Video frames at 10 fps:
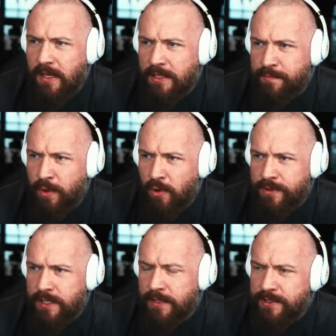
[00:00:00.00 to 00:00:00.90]
has
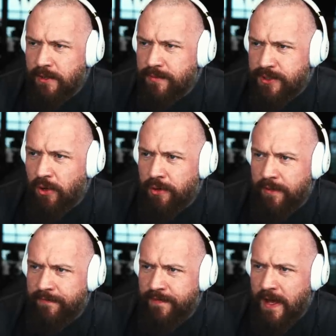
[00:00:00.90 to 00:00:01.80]
posted some sort
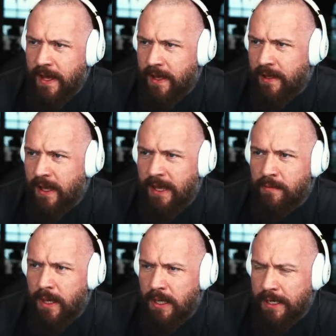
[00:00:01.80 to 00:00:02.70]
of
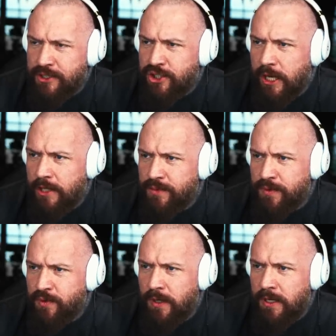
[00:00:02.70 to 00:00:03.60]
email exchange
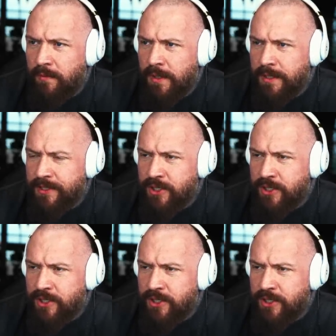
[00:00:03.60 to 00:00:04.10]
between him and this